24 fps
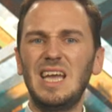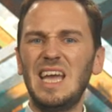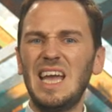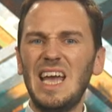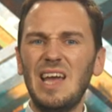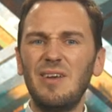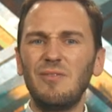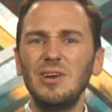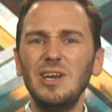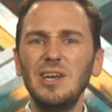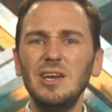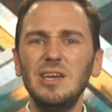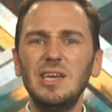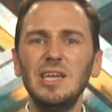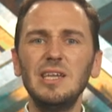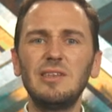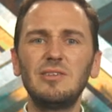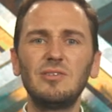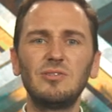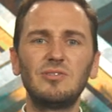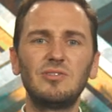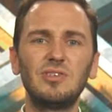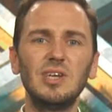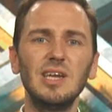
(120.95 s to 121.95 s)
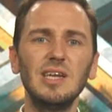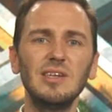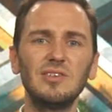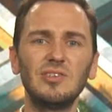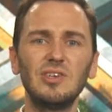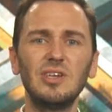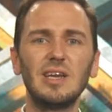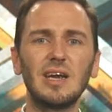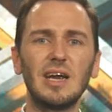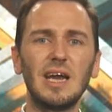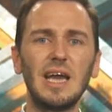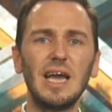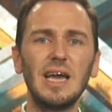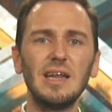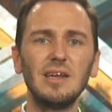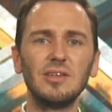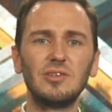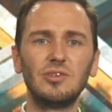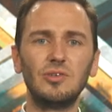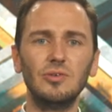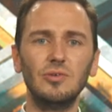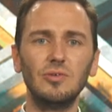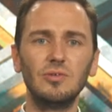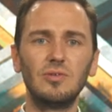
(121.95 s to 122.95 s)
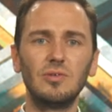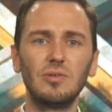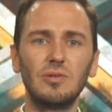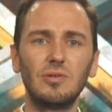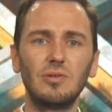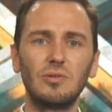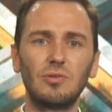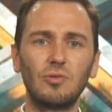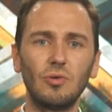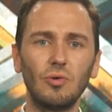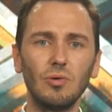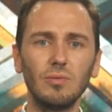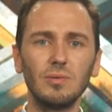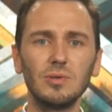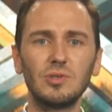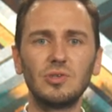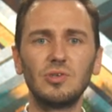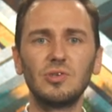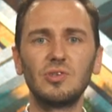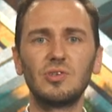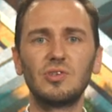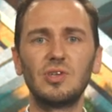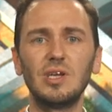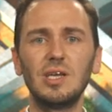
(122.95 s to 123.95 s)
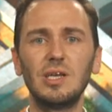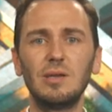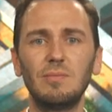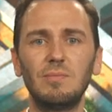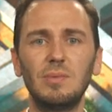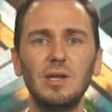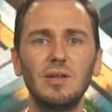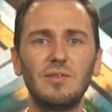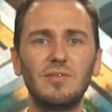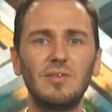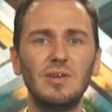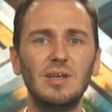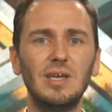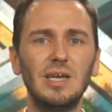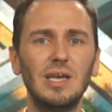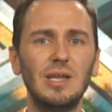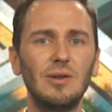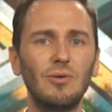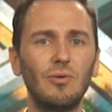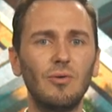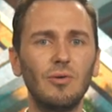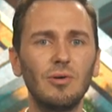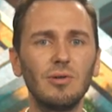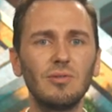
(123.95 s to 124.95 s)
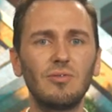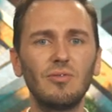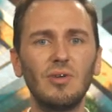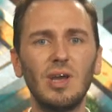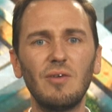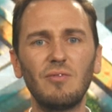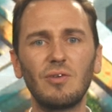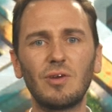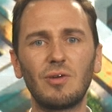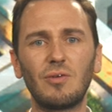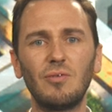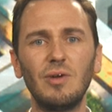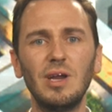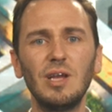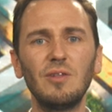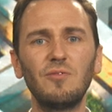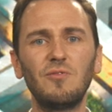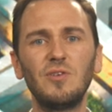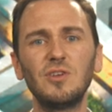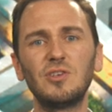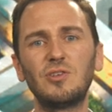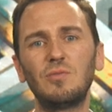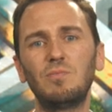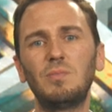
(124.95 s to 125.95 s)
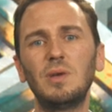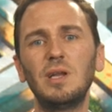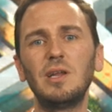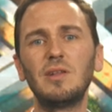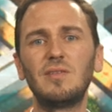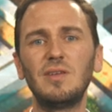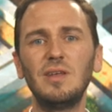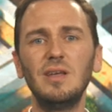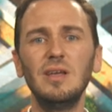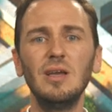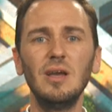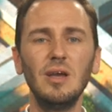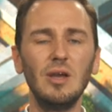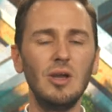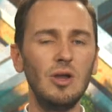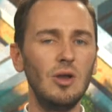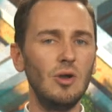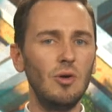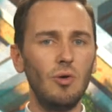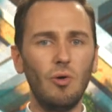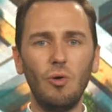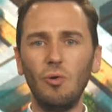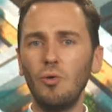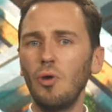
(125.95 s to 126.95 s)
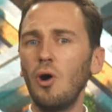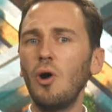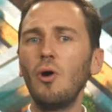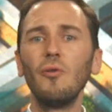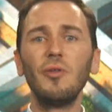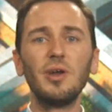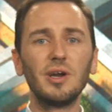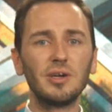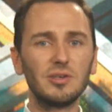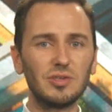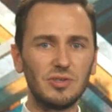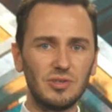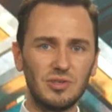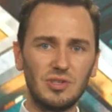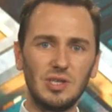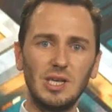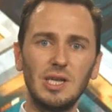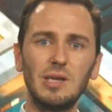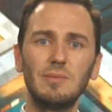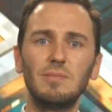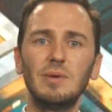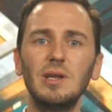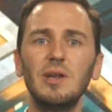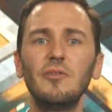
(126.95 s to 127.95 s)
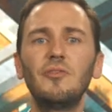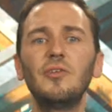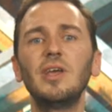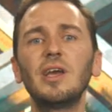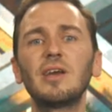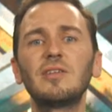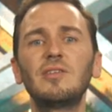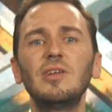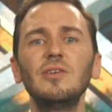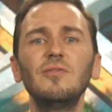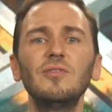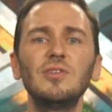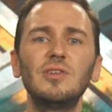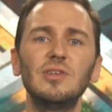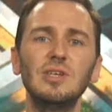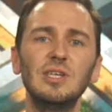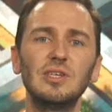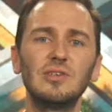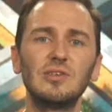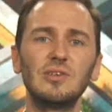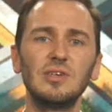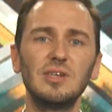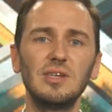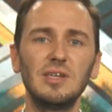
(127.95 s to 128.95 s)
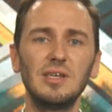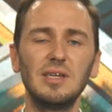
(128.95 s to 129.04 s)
and really need to change in their attitude towards sustainability in order to have a great visibility on all their sustainability activities?